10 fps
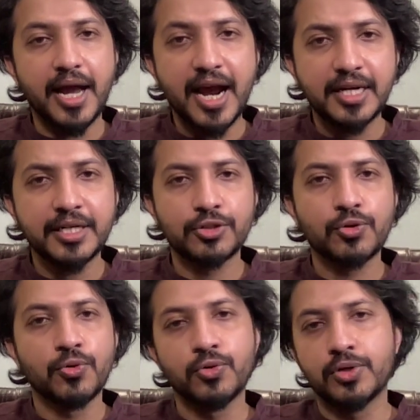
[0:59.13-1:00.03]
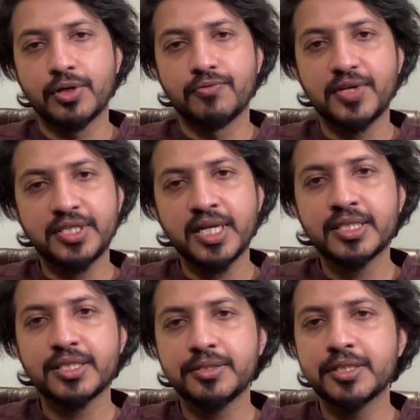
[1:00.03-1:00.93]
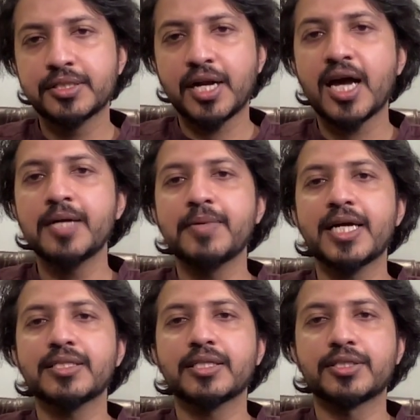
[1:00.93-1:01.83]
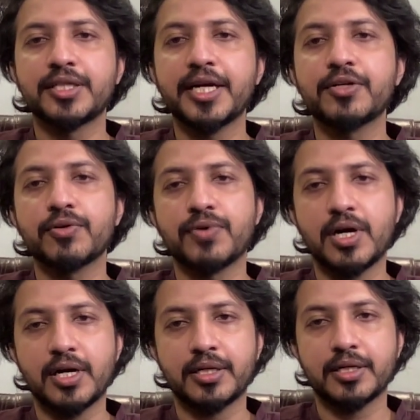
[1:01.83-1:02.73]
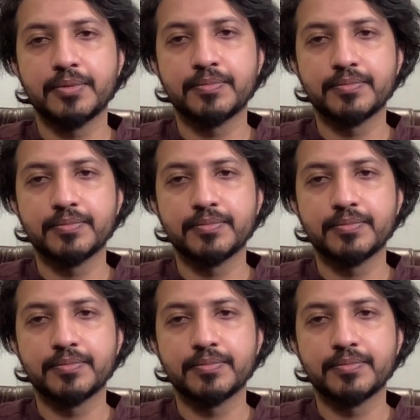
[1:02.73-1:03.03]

At its core, vigilance is described as a state of heart,